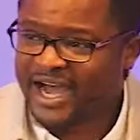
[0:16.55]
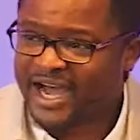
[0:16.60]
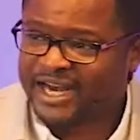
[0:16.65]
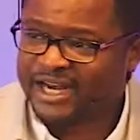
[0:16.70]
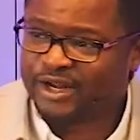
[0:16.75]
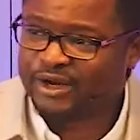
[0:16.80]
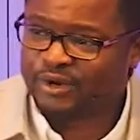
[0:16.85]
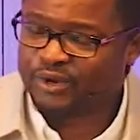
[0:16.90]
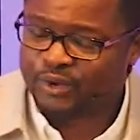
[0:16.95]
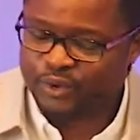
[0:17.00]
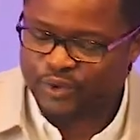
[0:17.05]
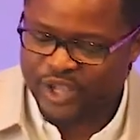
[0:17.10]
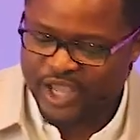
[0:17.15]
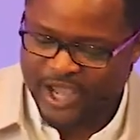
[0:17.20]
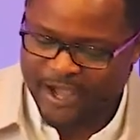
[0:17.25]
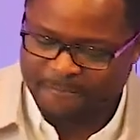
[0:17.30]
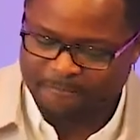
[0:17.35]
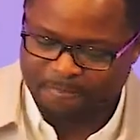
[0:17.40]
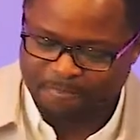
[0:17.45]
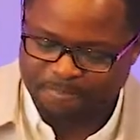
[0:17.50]

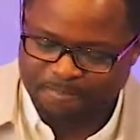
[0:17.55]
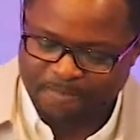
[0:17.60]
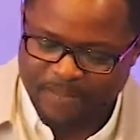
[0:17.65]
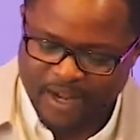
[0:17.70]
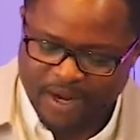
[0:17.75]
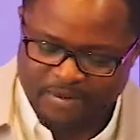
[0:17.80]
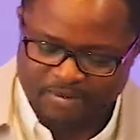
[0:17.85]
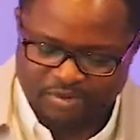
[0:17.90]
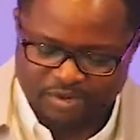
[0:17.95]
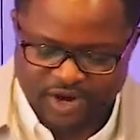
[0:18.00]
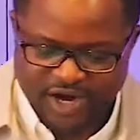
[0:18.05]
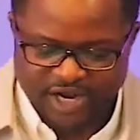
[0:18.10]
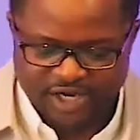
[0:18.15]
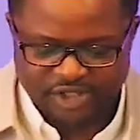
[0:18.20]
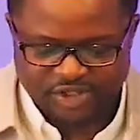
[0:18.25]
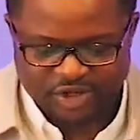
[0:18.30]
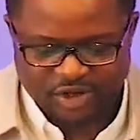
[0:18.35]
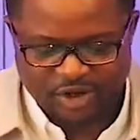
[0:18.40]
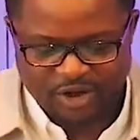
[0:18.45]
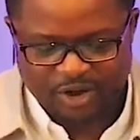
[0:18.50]
Hallelujah.
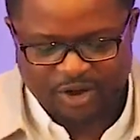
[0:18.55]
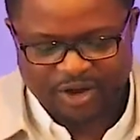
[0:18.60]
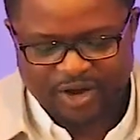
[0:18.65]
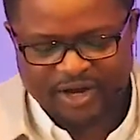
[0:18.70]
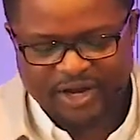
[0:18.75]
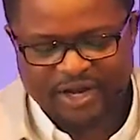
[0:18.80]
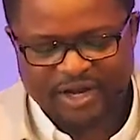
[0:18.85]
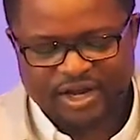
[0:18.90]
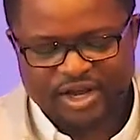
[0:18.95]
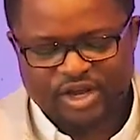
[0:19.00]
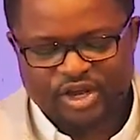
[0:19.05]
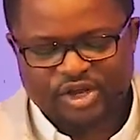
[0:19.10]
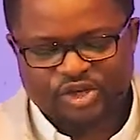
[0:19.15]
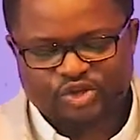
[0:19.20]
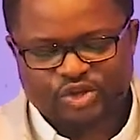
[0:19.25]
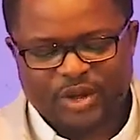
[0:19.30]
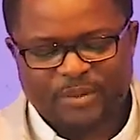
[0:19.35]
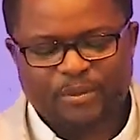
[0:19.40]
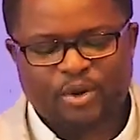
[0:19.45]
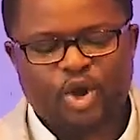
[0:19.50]
Praise God.
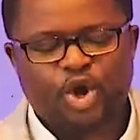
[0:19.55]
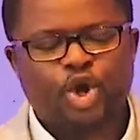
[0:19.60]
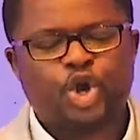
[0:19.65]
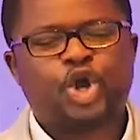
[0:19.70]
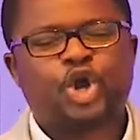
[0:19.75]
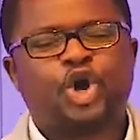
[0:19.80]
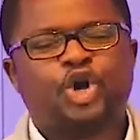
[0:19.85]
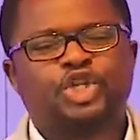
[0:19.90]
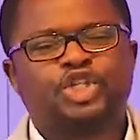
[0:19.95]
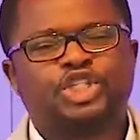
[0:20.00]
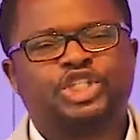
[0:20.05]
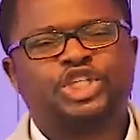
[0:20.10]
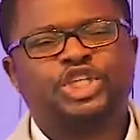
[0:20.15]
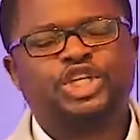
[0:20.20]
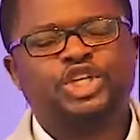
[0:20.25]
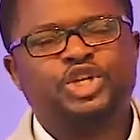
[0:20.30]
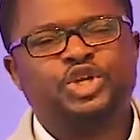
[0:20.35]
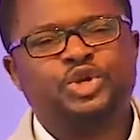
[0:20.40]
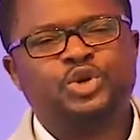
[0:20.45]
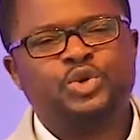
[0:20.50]
So I'm going to
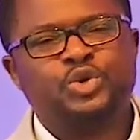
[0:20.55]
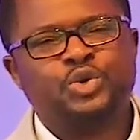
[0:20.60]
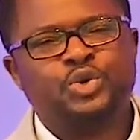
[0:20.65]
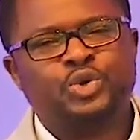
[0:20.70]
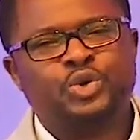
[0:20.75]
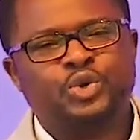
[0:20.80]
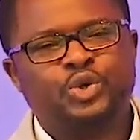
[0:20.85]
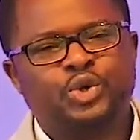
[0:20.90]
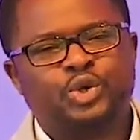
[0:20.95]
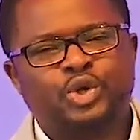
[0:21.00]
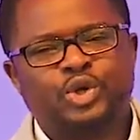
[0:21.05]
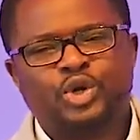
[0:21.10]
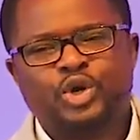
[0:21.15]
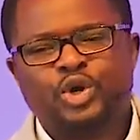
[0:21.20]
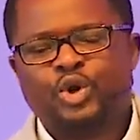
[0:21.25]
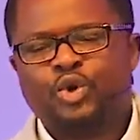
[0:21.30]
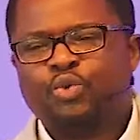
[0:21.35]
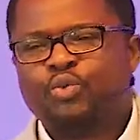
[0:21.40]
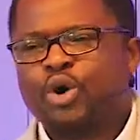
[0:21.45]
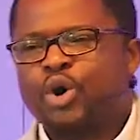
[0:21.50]
continue
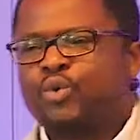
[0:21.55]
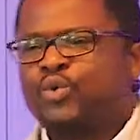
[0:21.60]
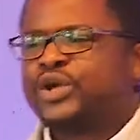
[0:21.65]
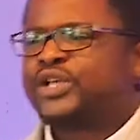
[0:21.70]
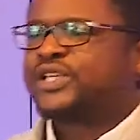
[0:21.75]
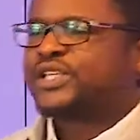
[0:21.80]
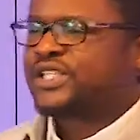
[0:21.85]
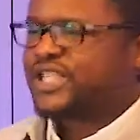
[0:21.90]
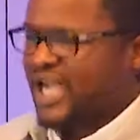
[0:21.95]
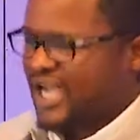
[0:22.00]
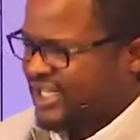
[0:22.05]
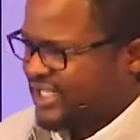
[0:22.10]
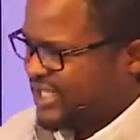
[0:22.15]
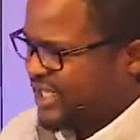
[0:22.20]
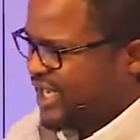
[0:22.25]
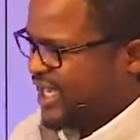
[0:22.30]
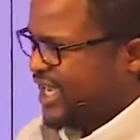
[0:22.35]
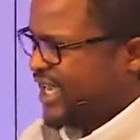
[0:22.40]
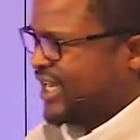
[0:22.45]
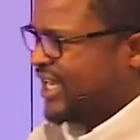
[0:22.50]
what we
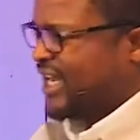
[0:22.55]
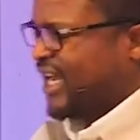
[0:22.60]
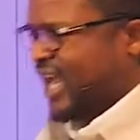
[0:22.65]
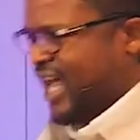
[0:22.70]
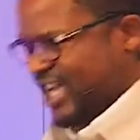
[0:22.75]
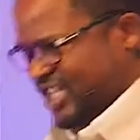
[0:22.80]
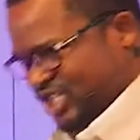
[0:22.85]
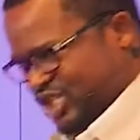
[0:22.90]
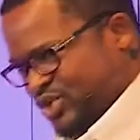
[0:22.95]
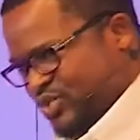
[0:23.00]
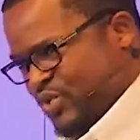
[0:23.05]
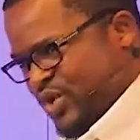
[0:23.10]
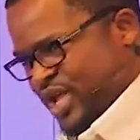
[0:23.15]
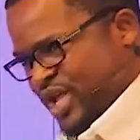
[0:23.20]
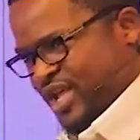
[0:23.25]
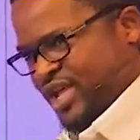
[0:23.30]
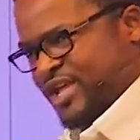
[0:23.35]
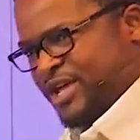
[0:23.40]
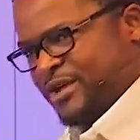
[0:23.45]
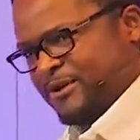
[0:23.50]
started last
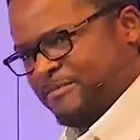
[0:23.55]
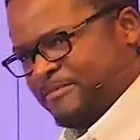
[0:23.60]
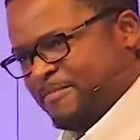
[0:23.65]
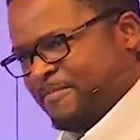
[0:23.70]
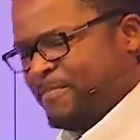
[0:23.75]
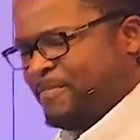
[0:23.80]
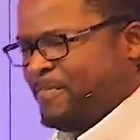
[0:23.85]
week.